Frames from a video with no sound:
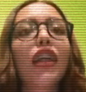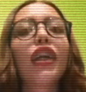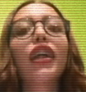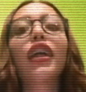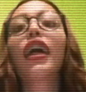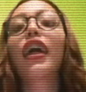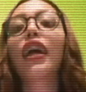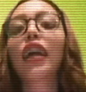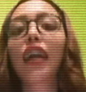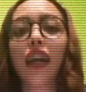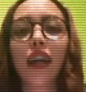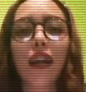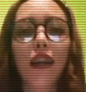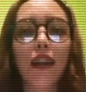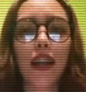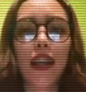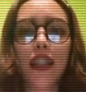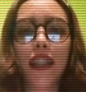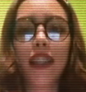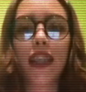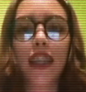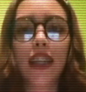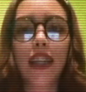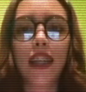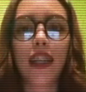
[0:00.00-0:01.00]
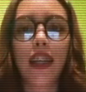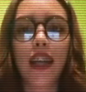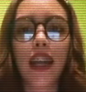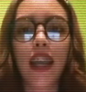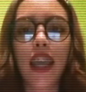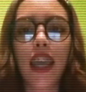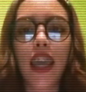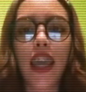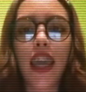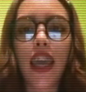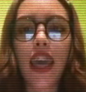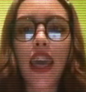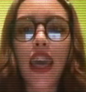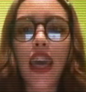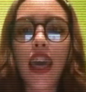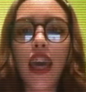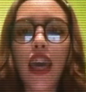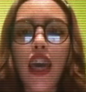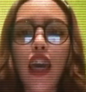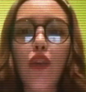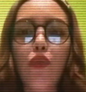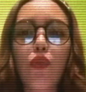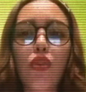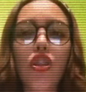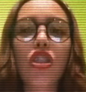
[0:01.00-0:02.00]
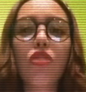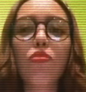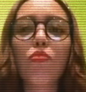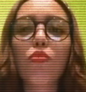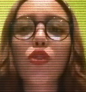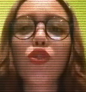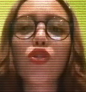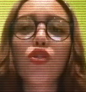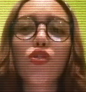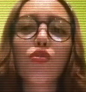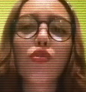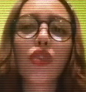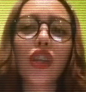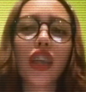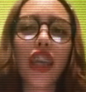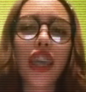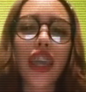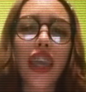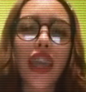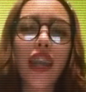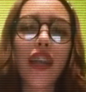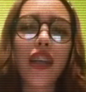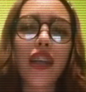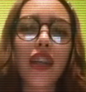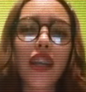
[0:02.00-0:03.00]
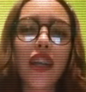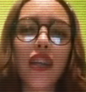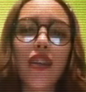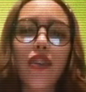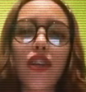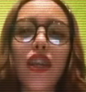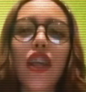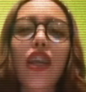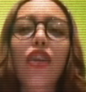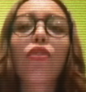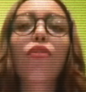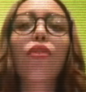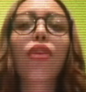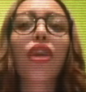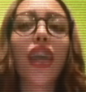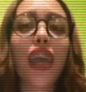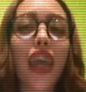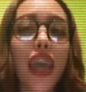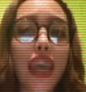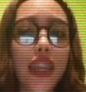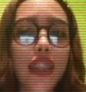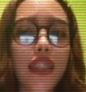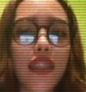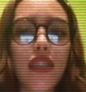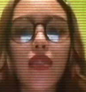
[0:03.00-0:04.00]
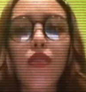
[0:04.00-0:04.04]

Jack character, which must recreate